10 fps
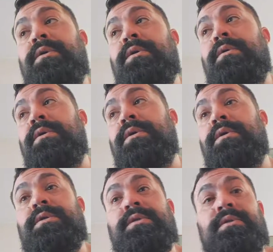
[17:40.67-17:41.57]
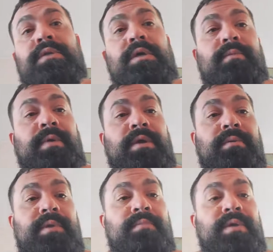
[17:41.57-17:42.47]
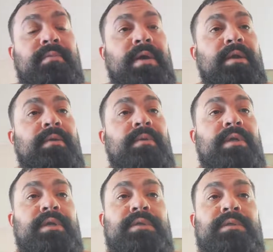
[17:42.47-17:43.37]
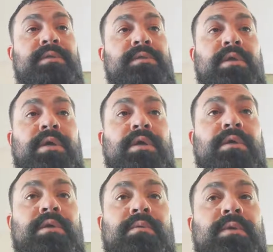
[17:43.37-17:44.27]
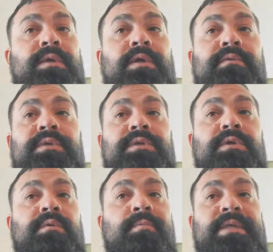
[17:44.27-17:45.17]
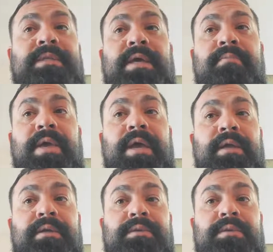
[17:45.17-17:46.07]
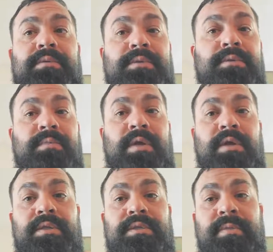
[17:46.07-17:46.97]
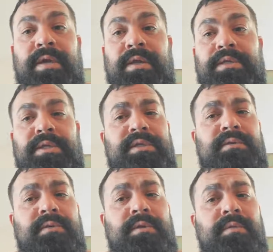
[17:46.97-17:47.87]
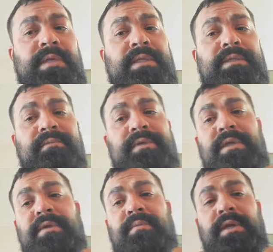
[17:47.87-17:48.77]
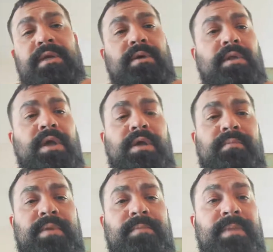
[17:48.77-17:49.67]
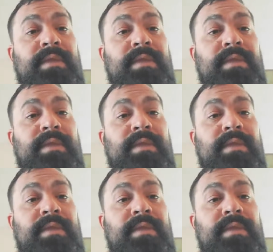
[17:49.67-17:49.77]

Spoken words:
I'm not just gonna talk about it. I'm gonna be about it. I want to get to this drawing. I want to get off the show. I want my time back. So I'm just gonna be honest about it. I try to do 30 minutes every time when I go long, but